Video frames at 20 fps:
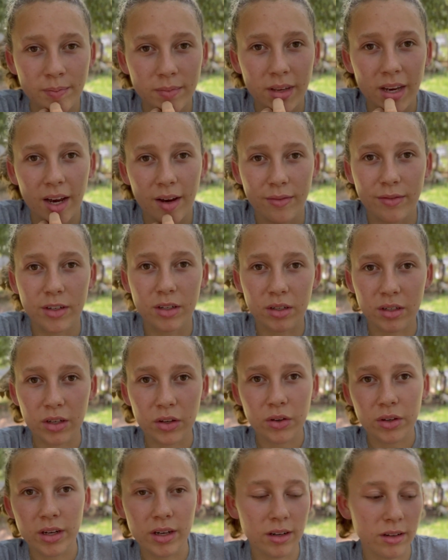after New
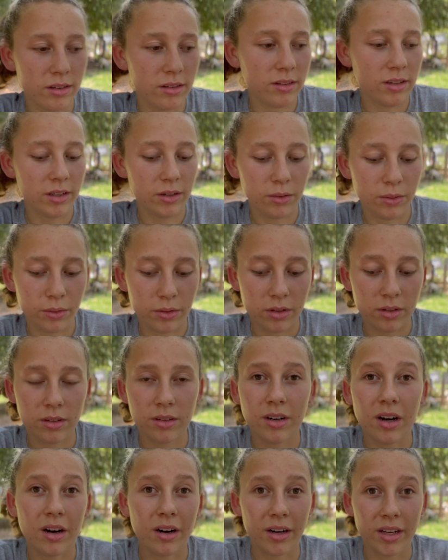Year's to
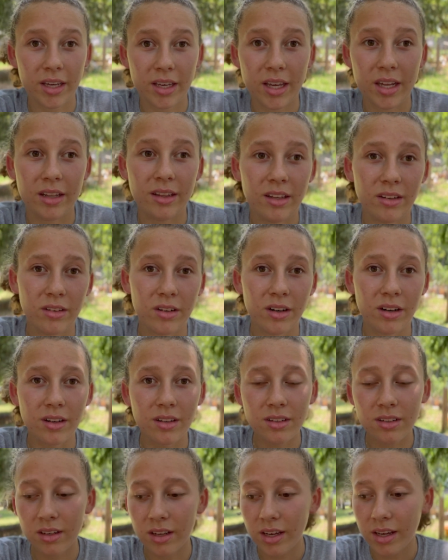start kitting these
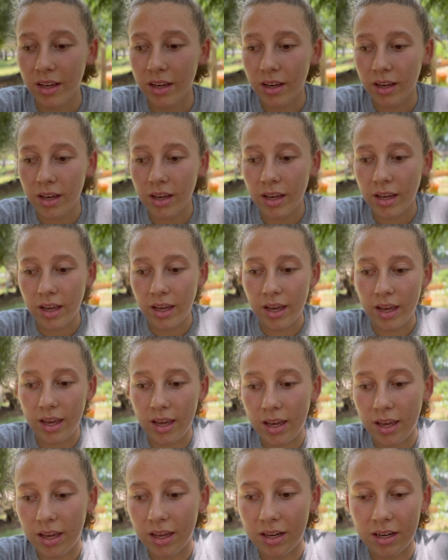girls.
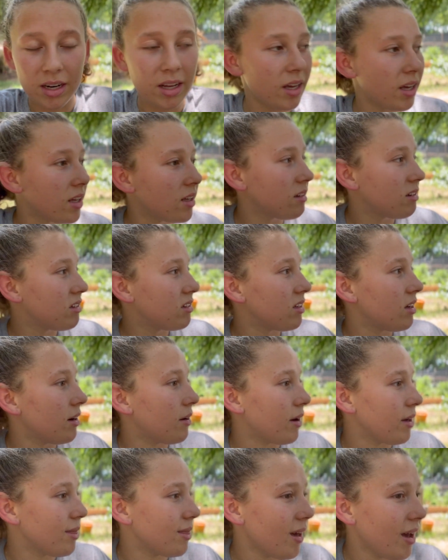And so
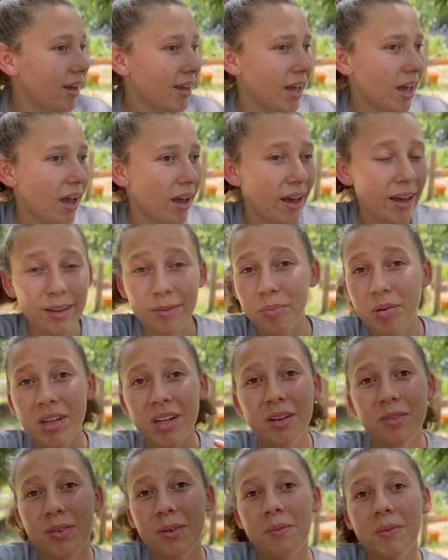I thought that's
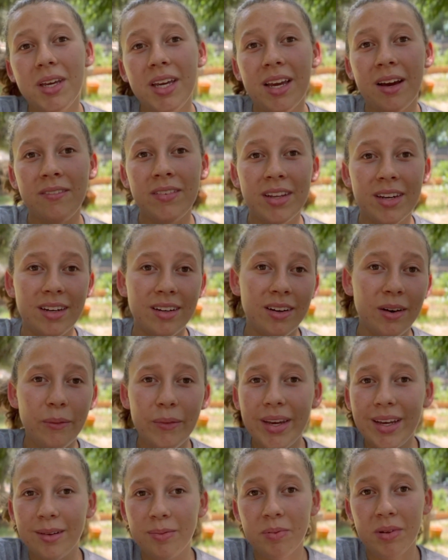plenty for me. I mean, a
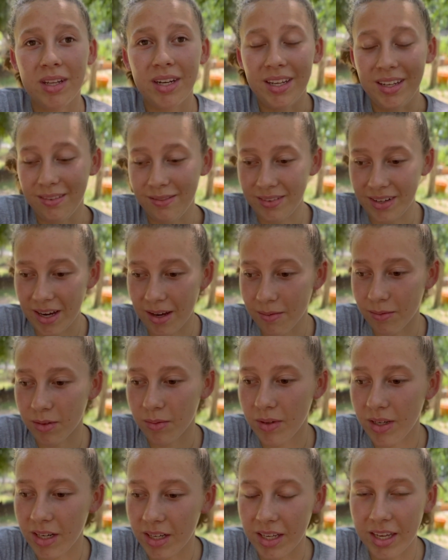week's plenty of time for
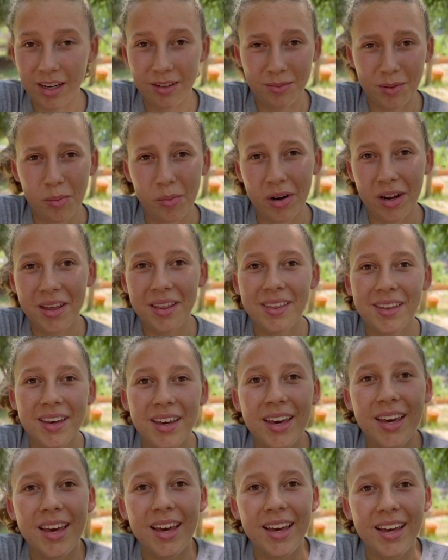me to catch my breath.
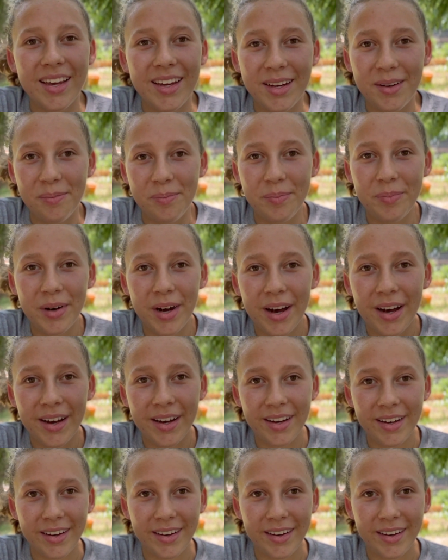But